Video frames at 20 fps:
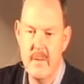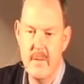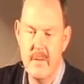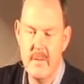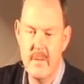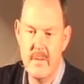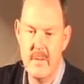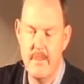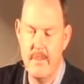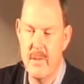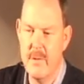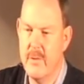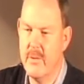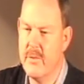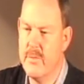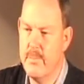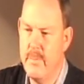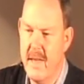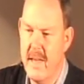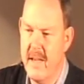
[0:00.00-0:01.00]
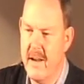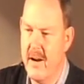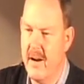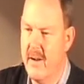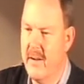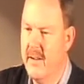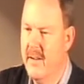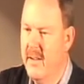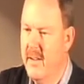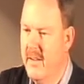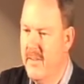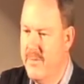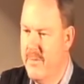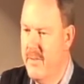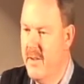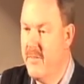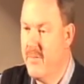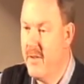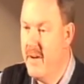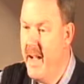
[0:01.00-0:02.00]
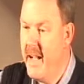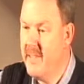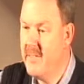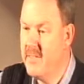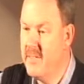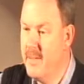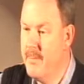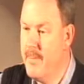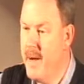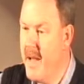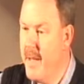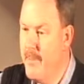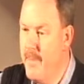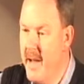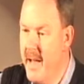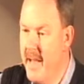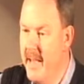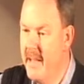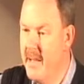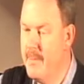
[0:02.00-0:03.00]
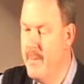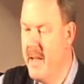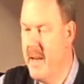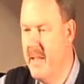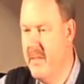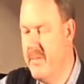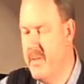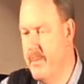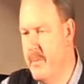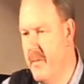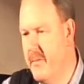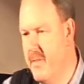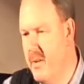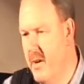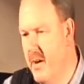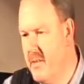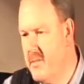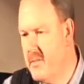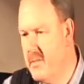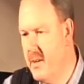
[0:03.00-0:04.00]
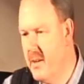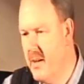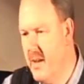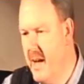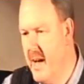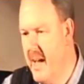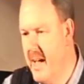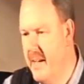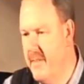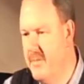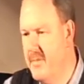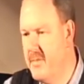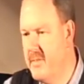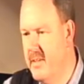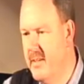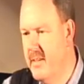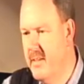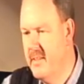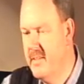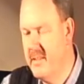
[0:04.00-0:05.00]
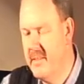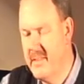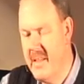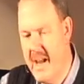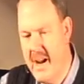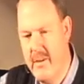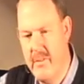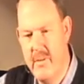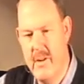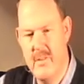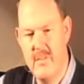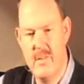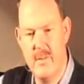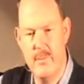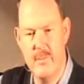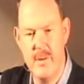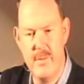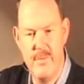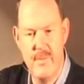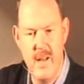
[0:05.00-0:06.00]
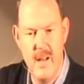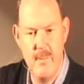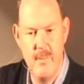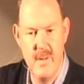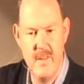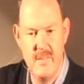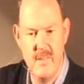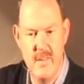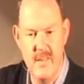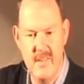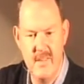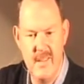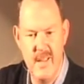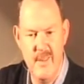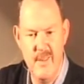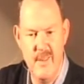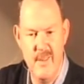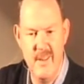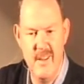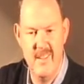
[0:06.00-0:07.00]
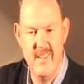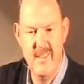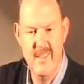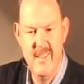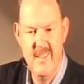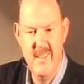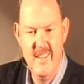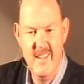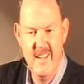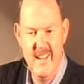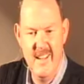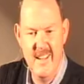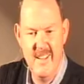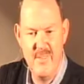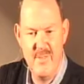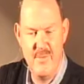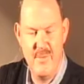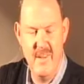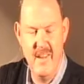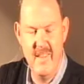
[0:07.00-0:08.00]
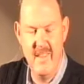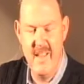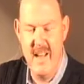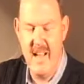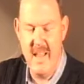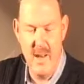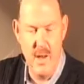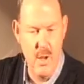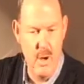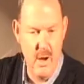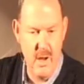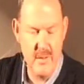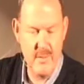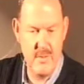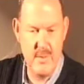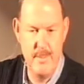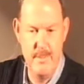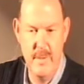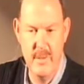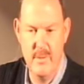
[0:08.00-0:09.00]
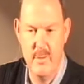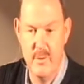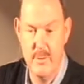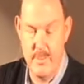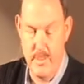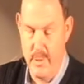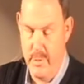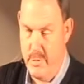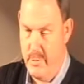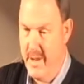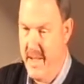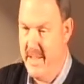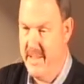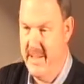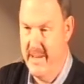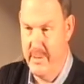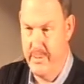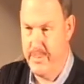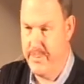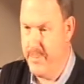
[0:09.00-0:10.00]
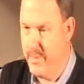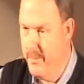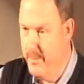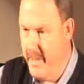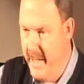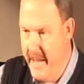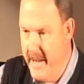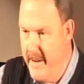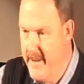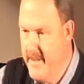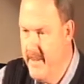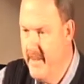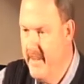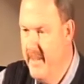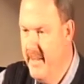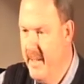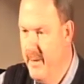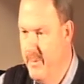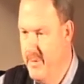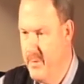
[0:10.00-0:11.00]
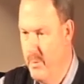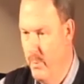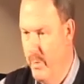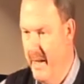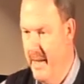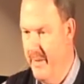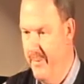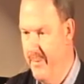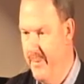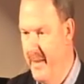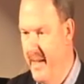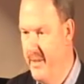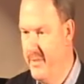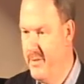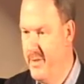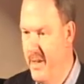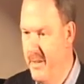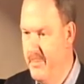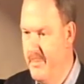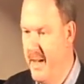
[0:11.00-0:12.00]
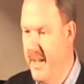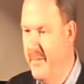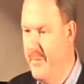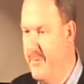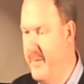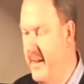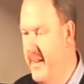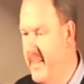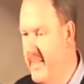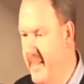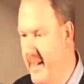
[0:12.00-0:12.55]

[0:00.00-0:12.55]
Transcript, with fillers: some of those men are forever etched in my mind. Many of them have lost their lives to terrorism. Their families continue to uh, feel that loss. But those were great years for me. It was a way to flesh out my faith.